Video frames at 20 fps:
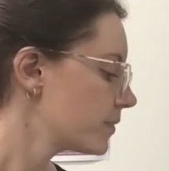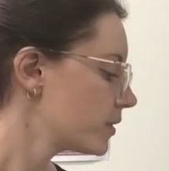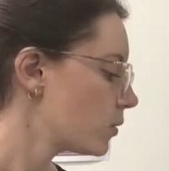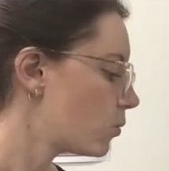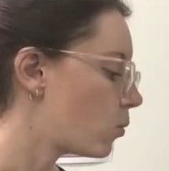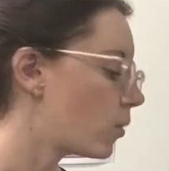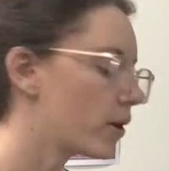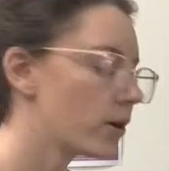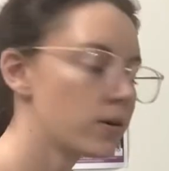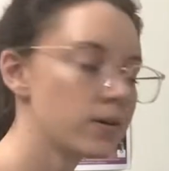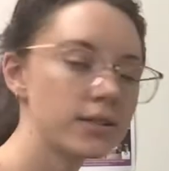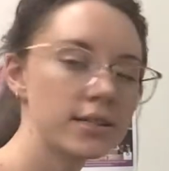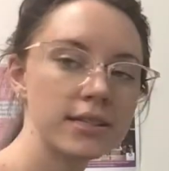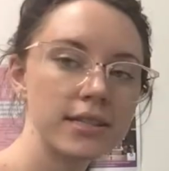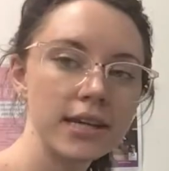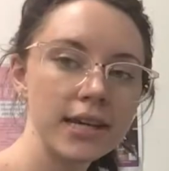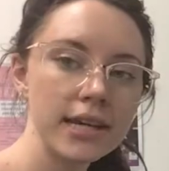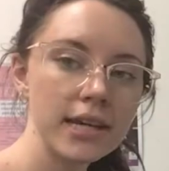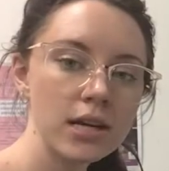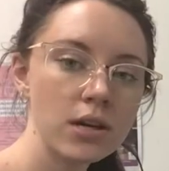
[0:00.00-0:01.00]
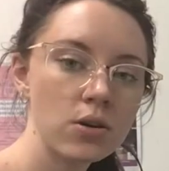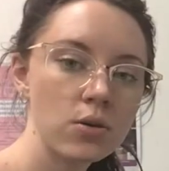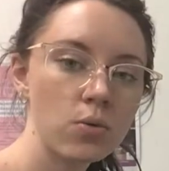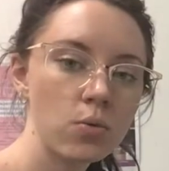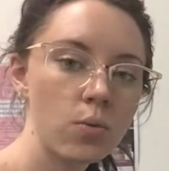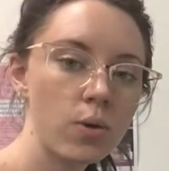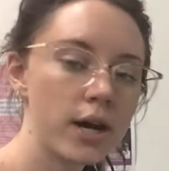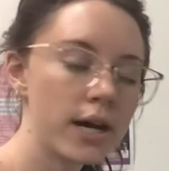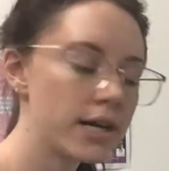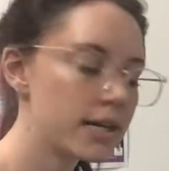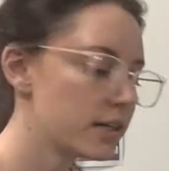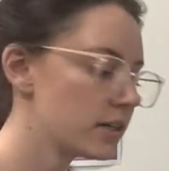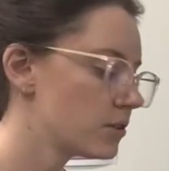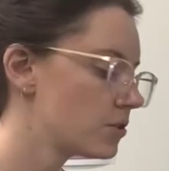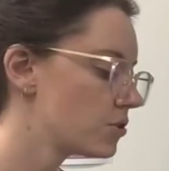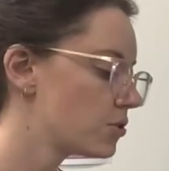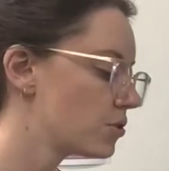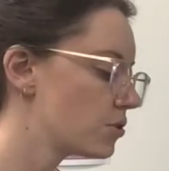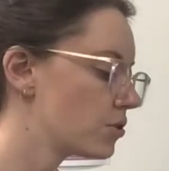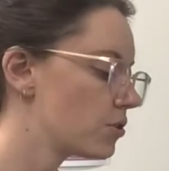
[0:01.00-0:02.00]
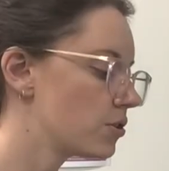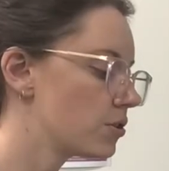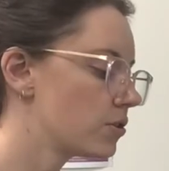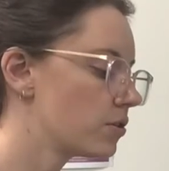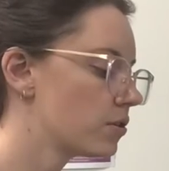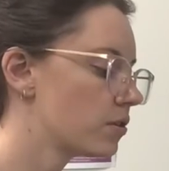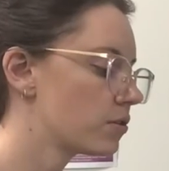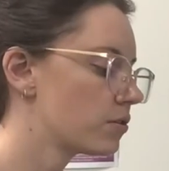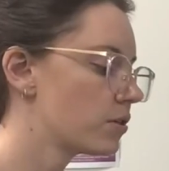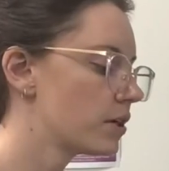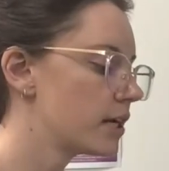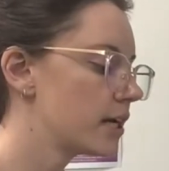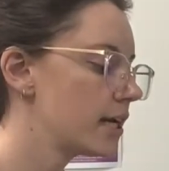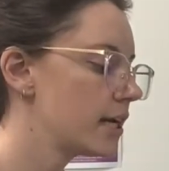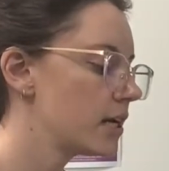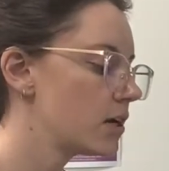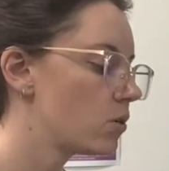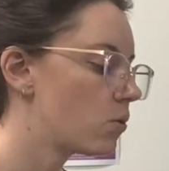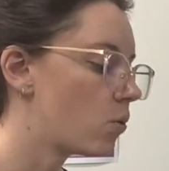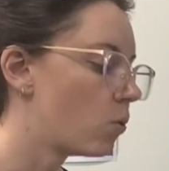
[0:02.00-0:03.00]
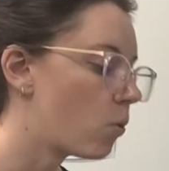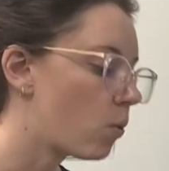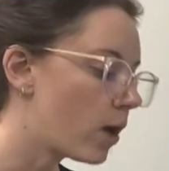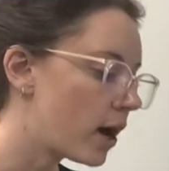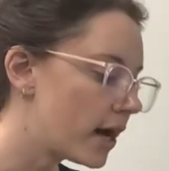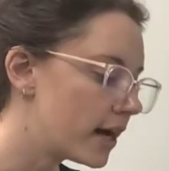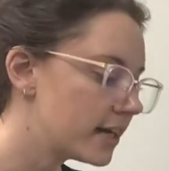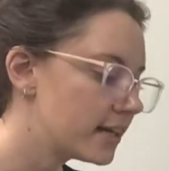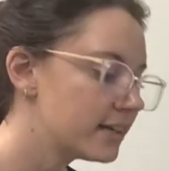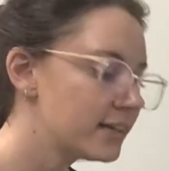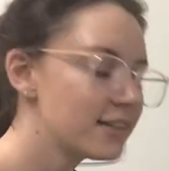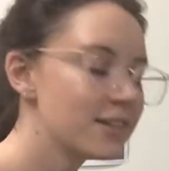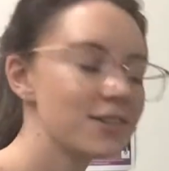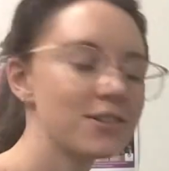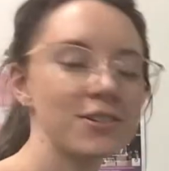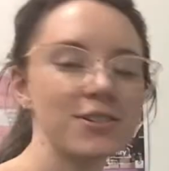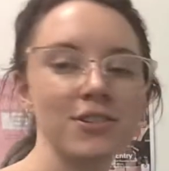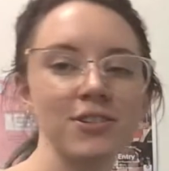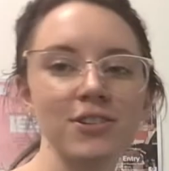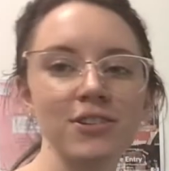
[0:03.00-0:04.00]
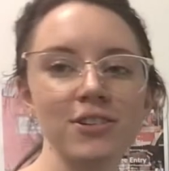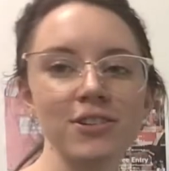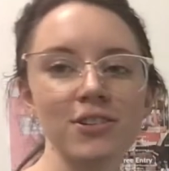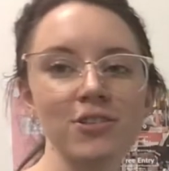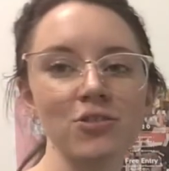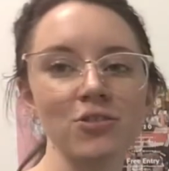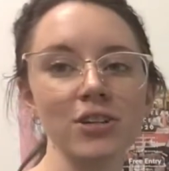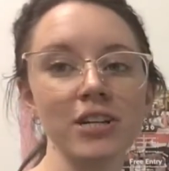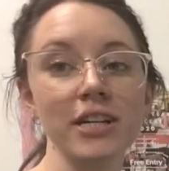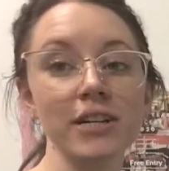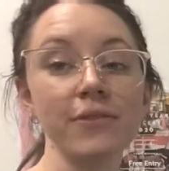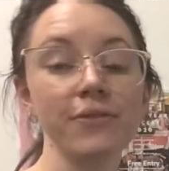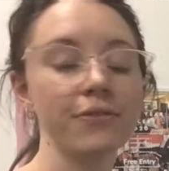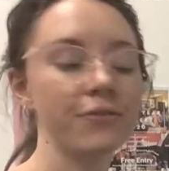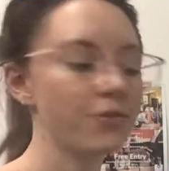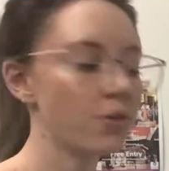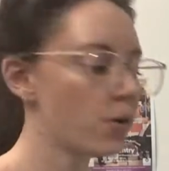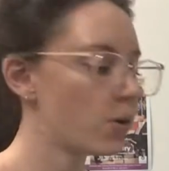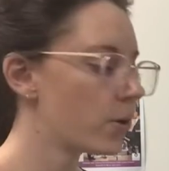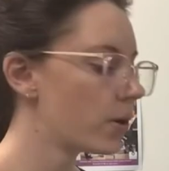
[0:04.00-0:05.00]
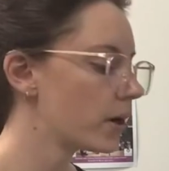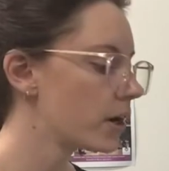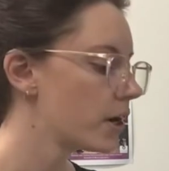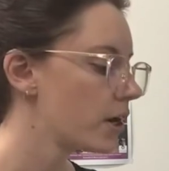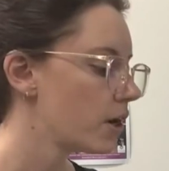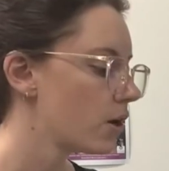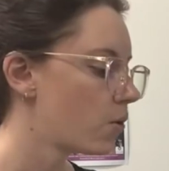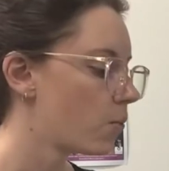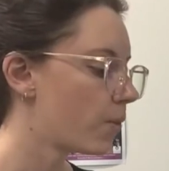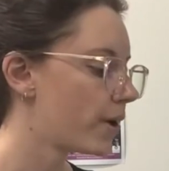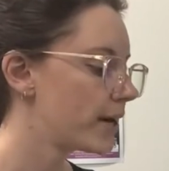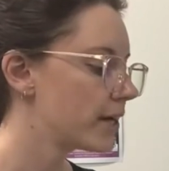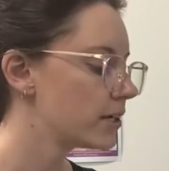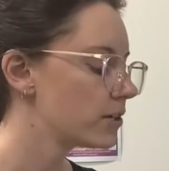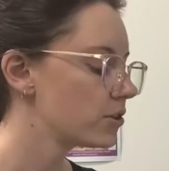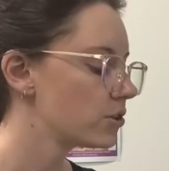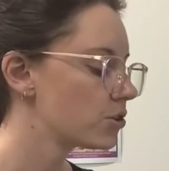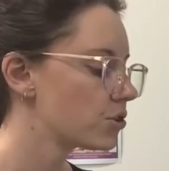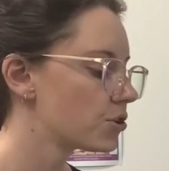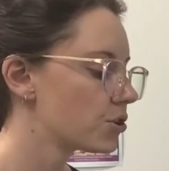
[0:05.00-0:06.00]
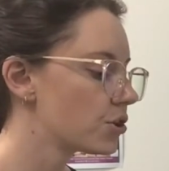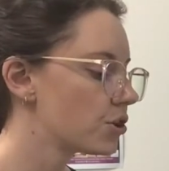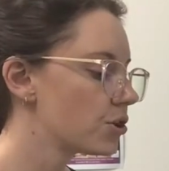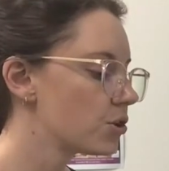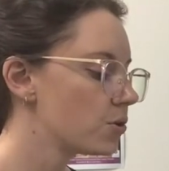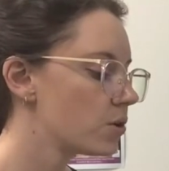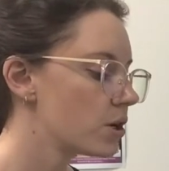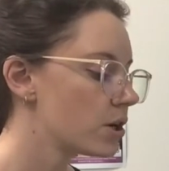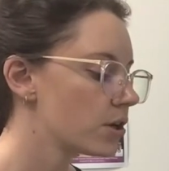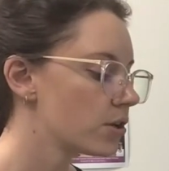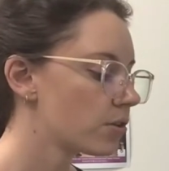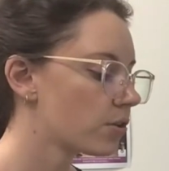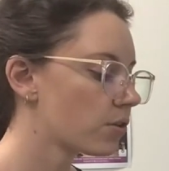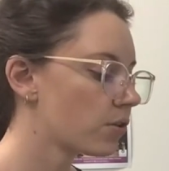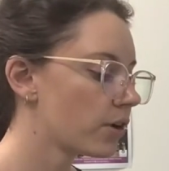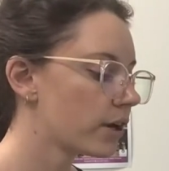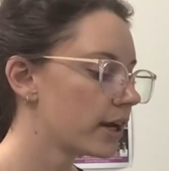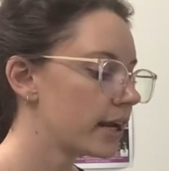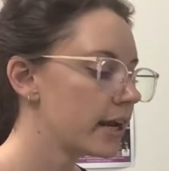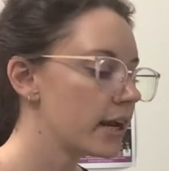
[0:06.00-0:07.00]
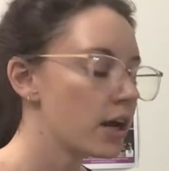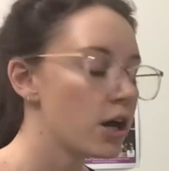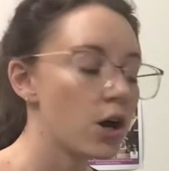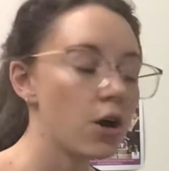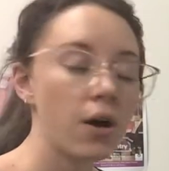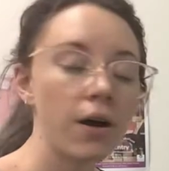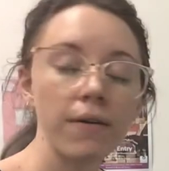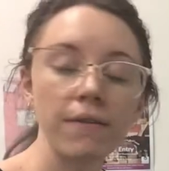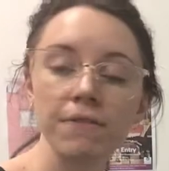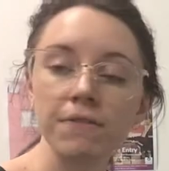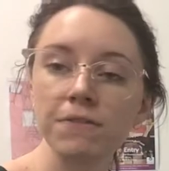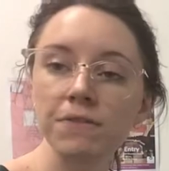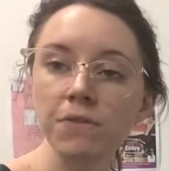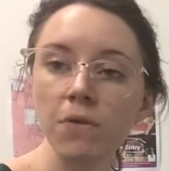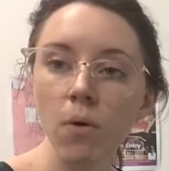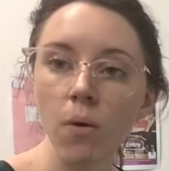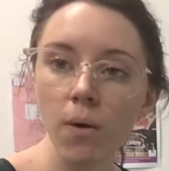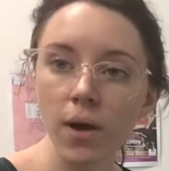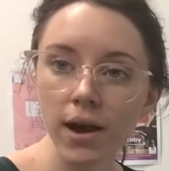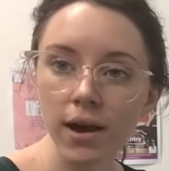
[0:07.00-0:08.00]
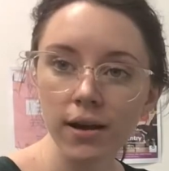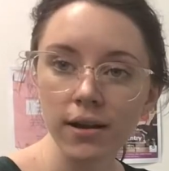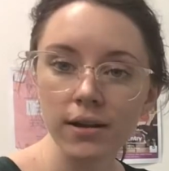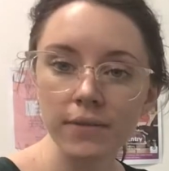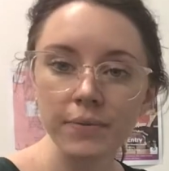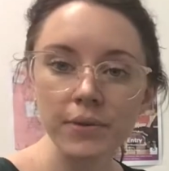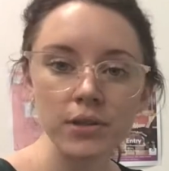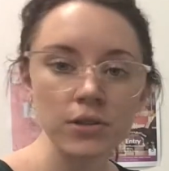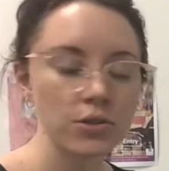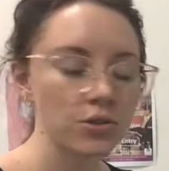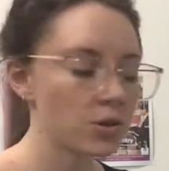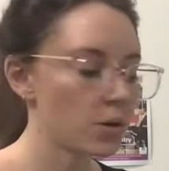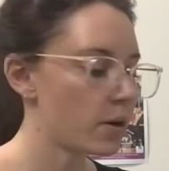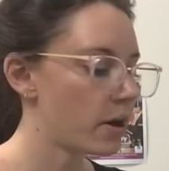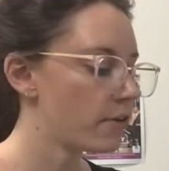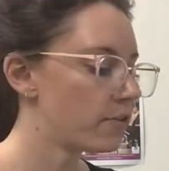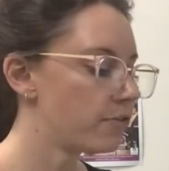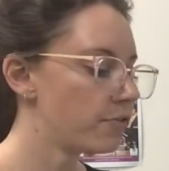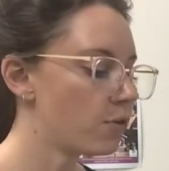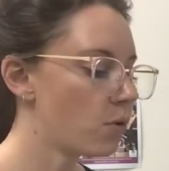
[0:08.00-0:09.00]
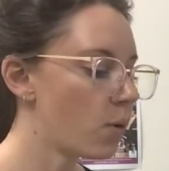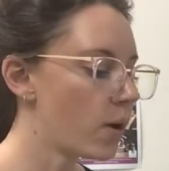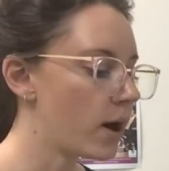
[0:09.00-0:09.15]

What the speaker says: 1 on C, 1, 2, 3, 1, 2, 3, 4, 1, 2, 3, 4. So our 4,